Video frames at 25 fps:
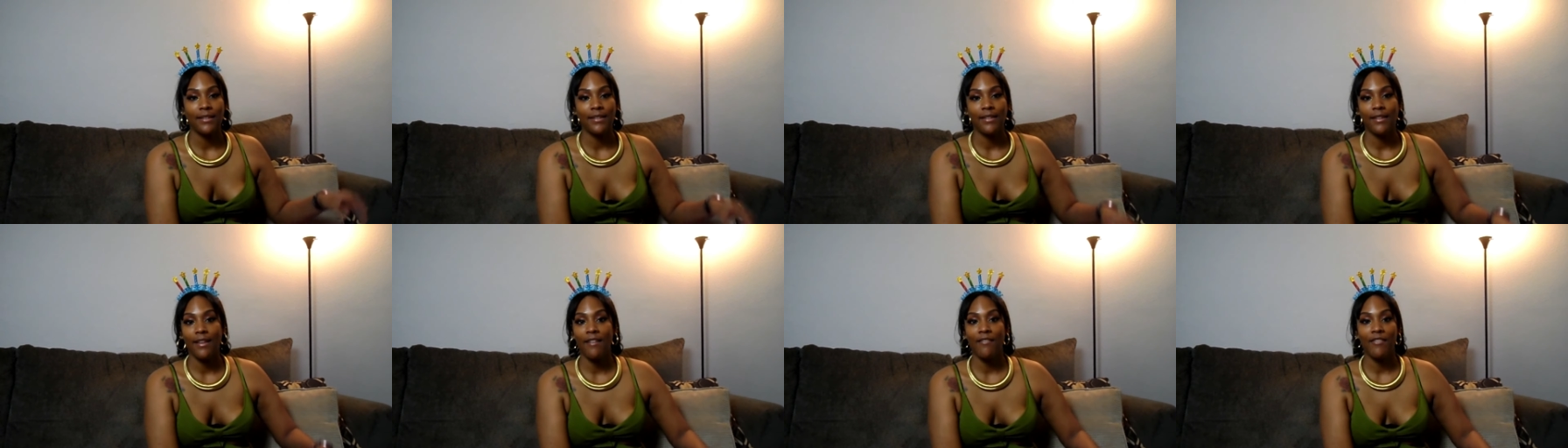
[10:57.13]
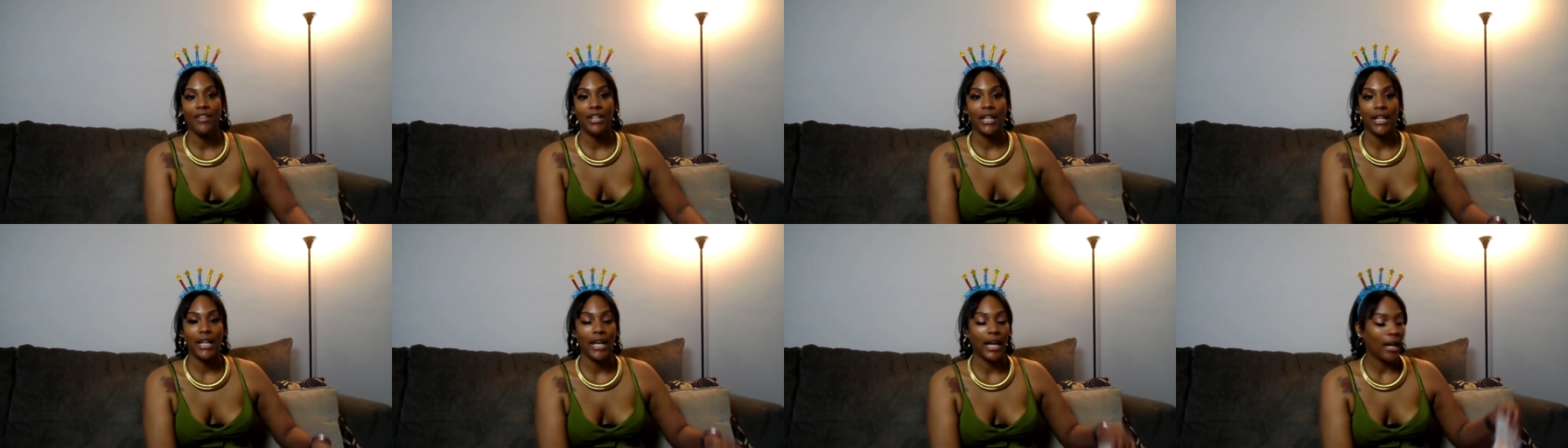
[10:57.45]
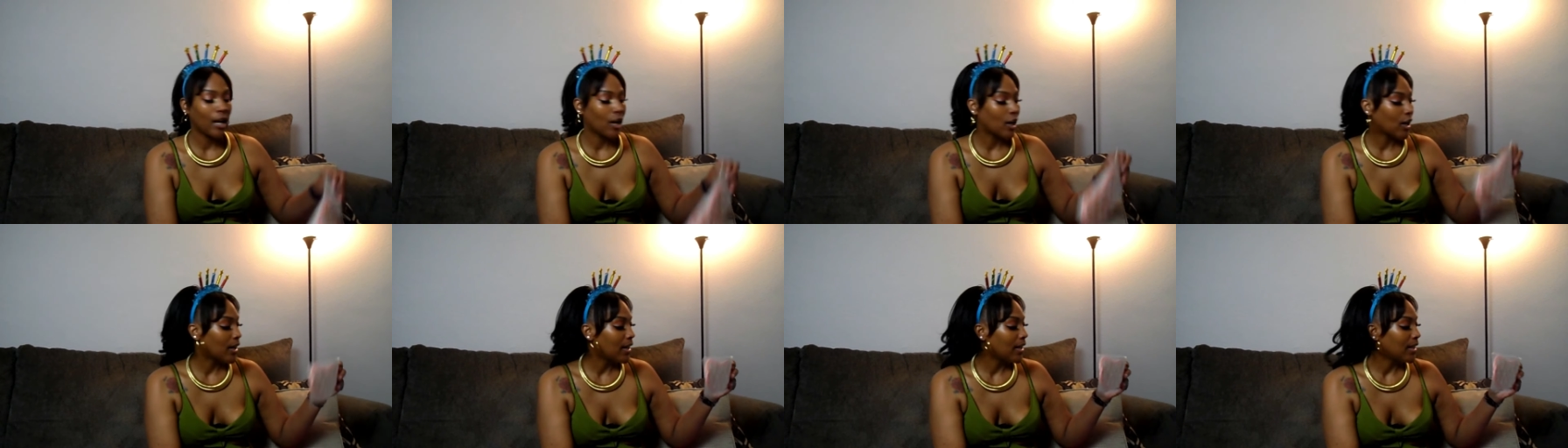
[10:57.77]
love,
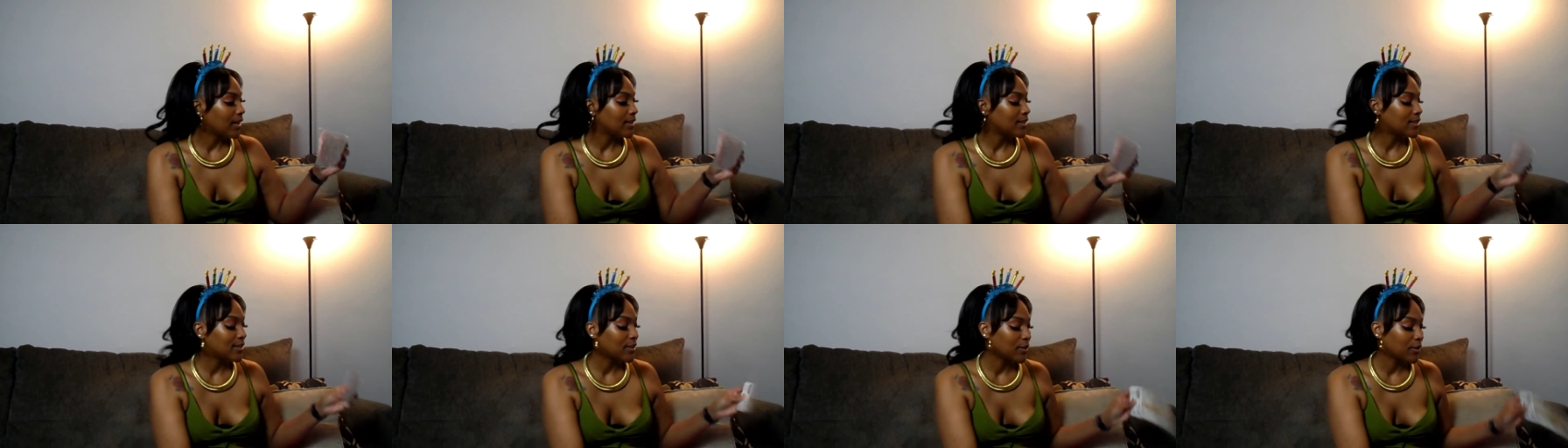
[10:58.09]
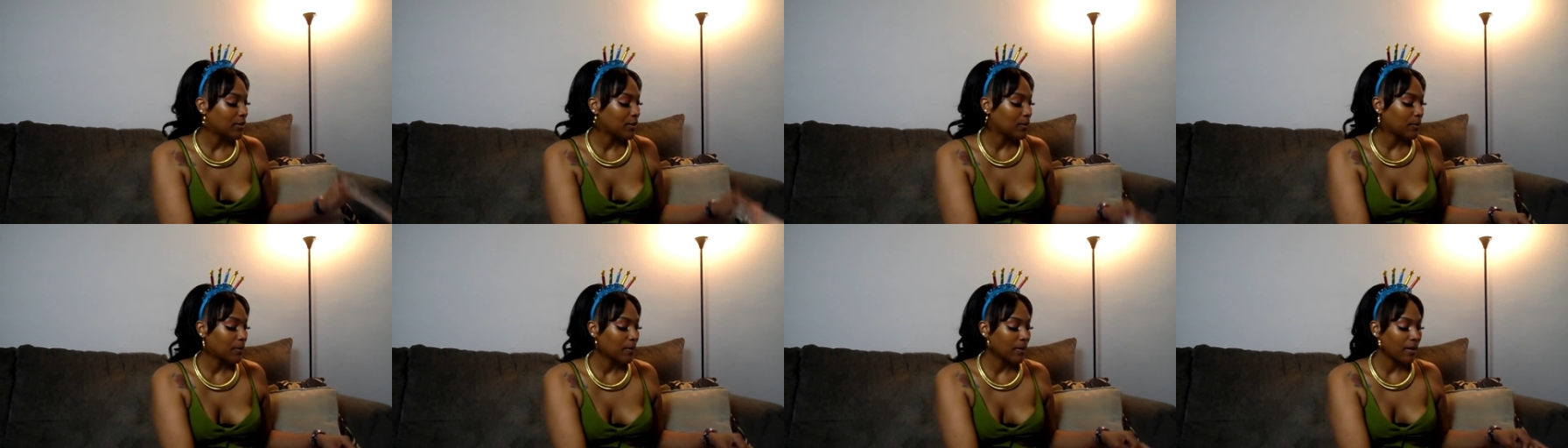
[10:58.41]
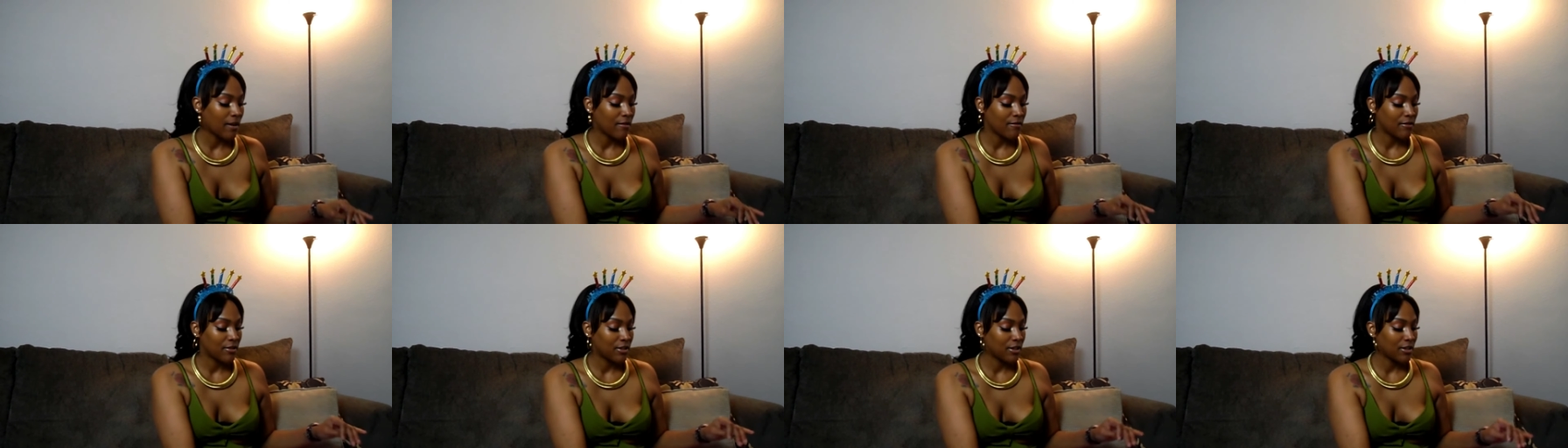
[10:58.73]
and care into
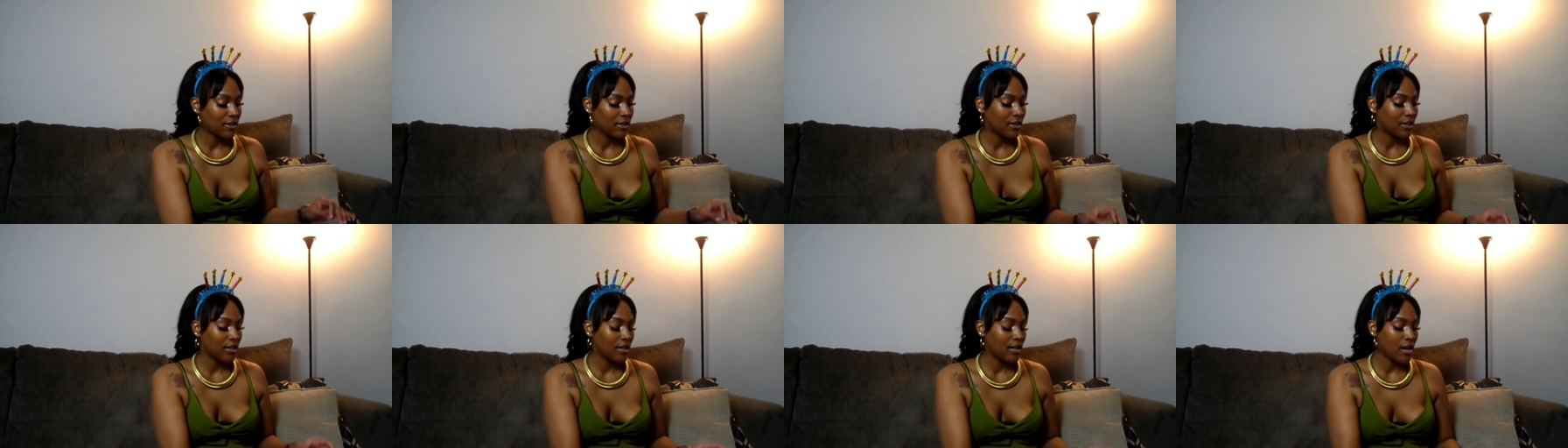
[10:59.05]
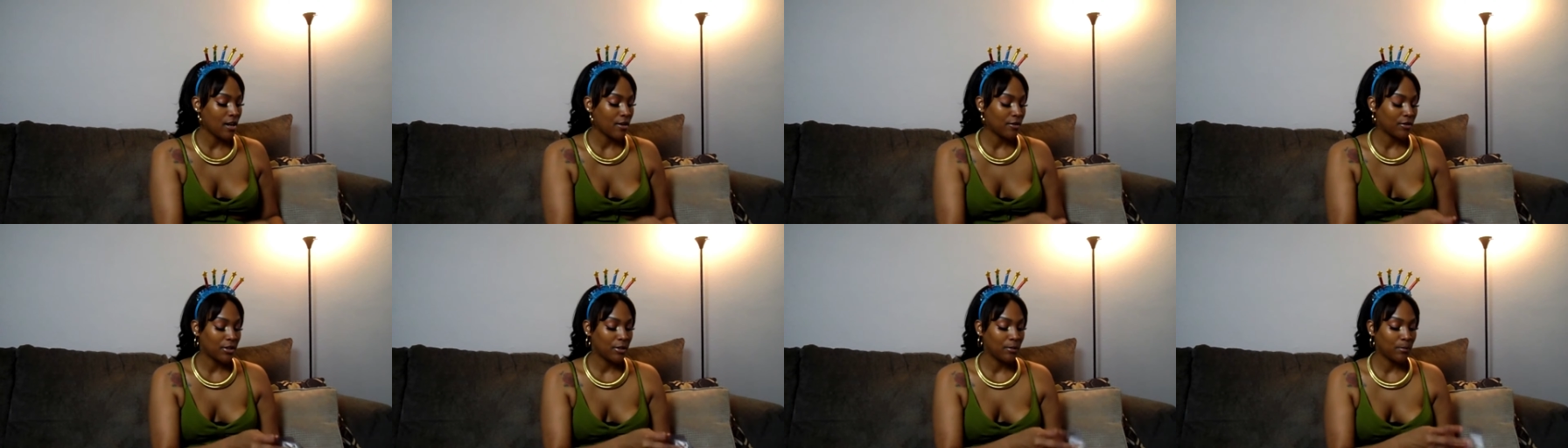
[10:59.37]
whatever, you know,